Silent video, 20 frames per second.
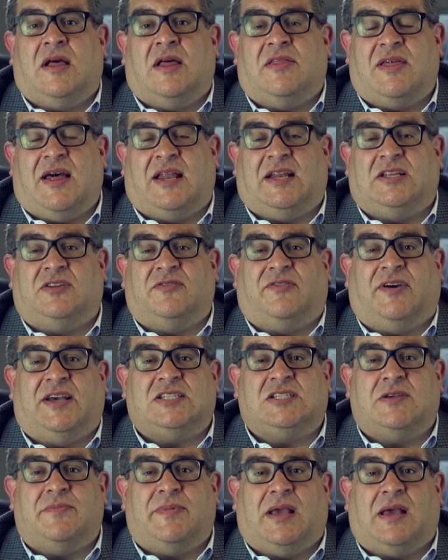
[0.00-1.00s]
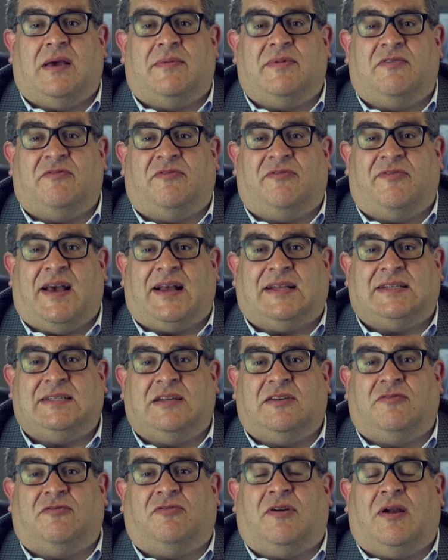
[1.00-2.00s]
that a device can become
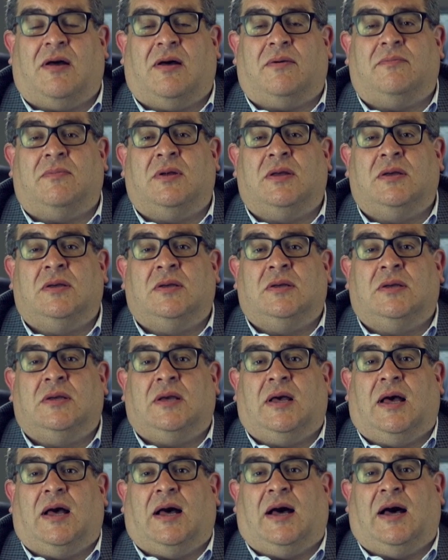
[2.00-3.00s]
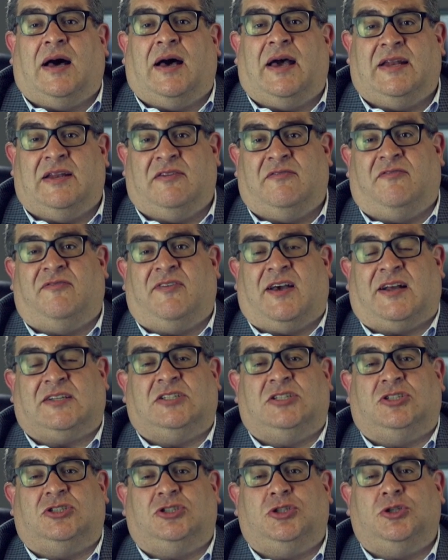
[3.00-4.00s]
infected from uh, an
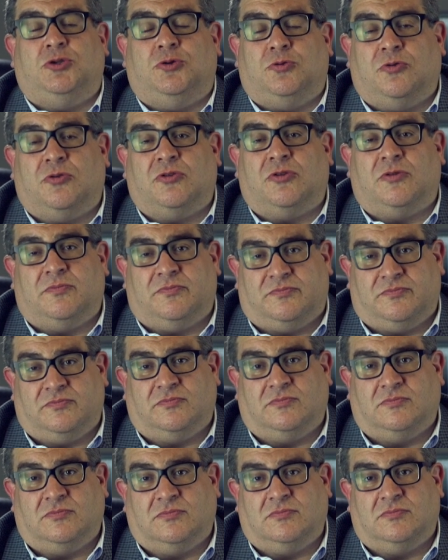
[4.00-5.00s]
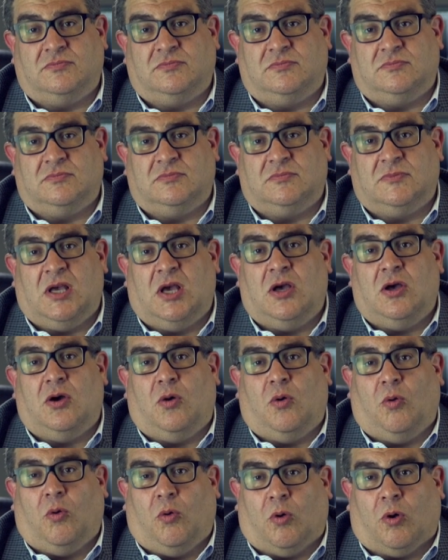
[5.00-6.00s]
infected tooth
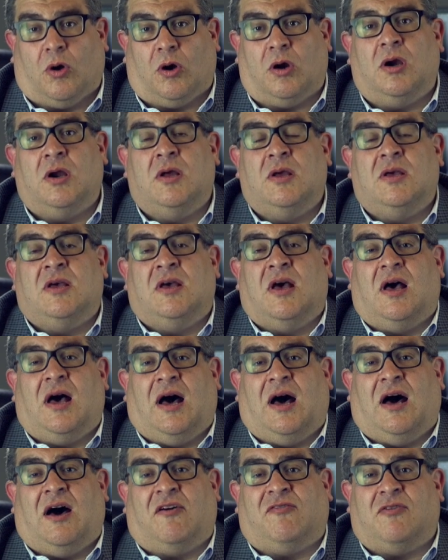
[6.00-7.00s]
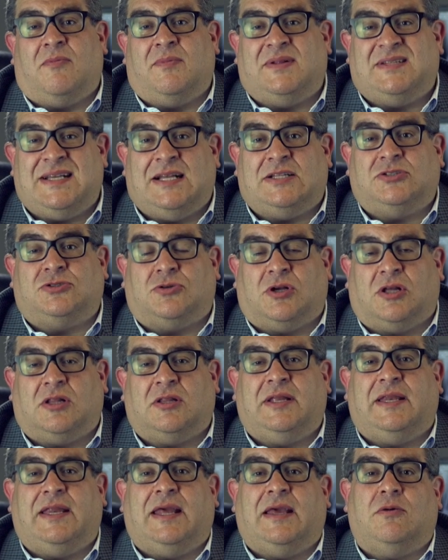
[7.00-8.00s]
or uh, from a dental
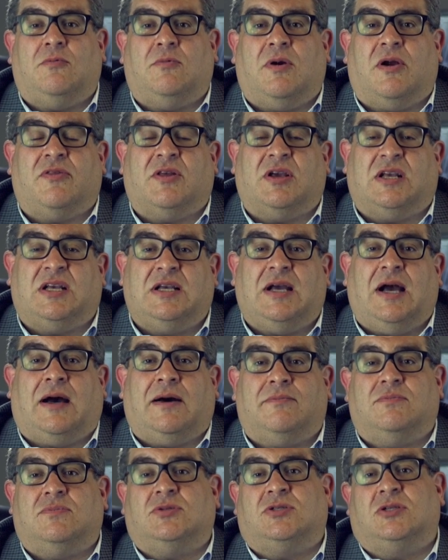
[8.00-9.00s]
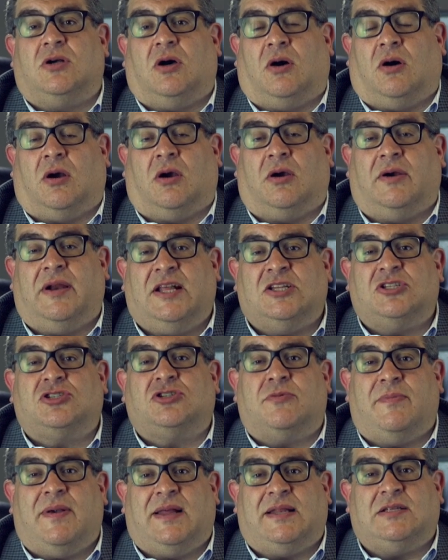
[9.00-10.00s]
cleaning where the gums are
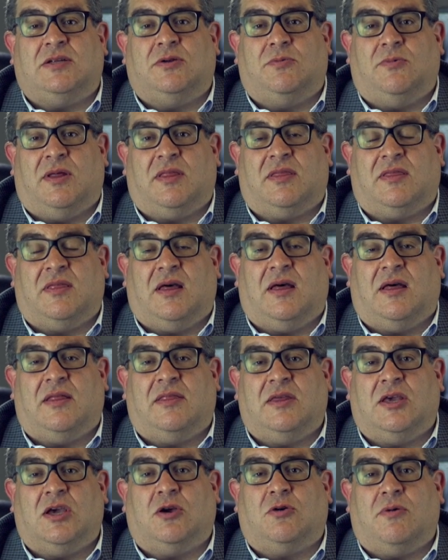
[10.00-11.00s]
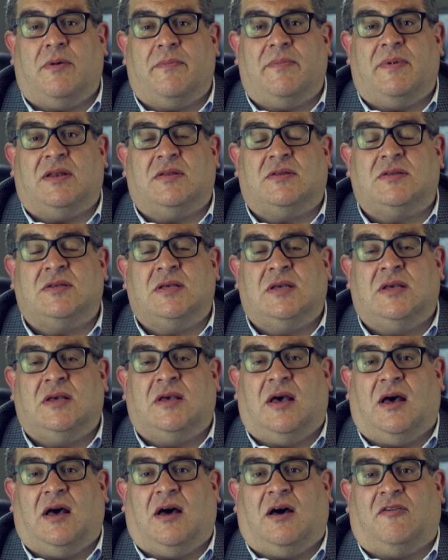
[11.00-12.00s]
instrumented with uh, the equipment
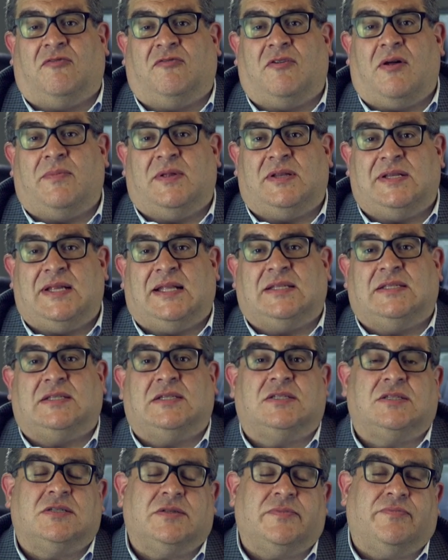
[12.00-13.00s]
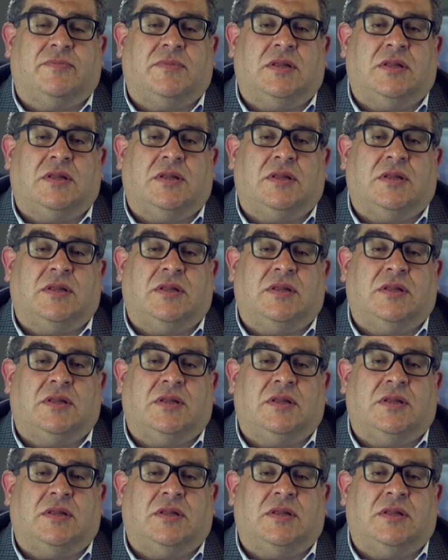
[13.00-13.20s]
uh, from the dentist.